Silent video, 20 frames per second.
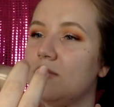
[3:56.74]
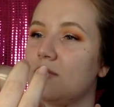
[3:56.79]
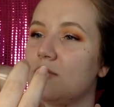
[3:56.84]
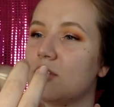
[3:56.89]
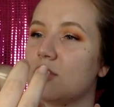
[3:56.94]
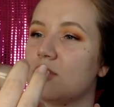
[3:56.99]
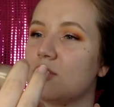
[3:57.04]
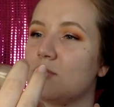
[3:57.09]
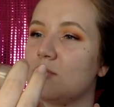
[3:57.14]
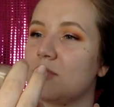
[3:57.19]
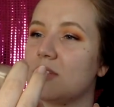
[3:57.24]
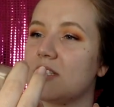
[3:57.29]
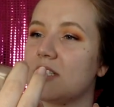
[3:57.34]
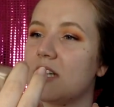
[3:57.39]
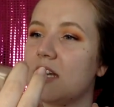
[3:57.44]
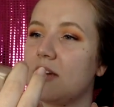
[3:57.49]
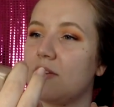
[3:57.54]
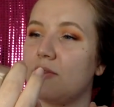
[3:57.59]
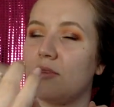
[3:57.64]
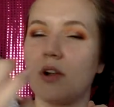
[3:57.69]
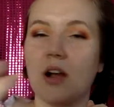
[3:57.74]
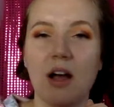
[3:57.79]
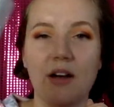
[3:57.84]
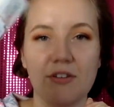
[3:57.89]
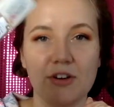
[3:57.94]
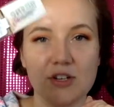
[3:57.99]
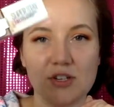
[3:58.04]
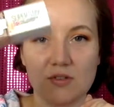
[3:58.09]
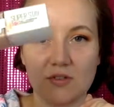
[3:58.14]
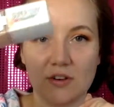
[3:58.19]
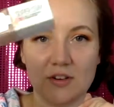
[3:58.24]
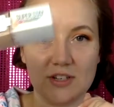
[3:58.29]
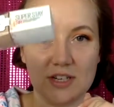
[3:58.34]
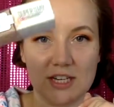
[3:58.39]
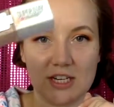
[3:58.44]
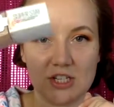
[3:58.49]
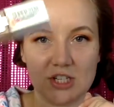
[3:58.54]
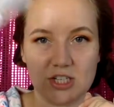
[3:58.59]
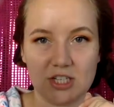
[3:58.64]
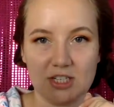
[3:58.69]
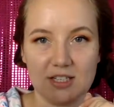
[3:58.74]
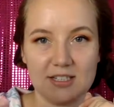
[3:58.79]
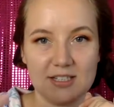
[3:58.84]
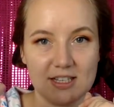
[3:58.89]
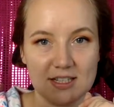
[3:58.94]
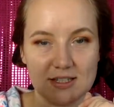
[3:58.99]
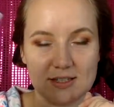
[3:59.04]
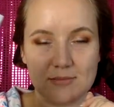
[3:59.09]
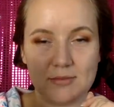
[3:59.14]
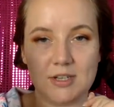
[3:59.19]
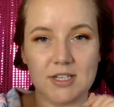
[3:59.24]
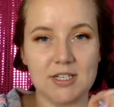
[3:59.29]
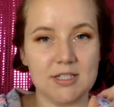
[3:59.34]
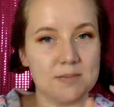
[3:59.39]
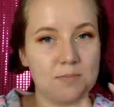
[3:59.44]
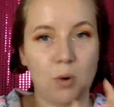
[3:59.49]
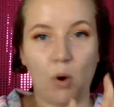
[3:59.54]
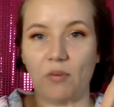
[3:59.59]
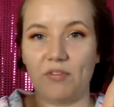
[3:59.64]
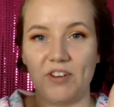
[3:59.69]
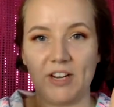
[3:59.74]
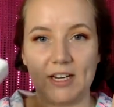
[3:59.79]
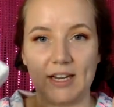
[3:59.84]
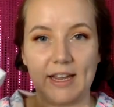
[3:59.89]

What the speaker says: Super Stay Full Coverage Foundation. This one, it's perfect.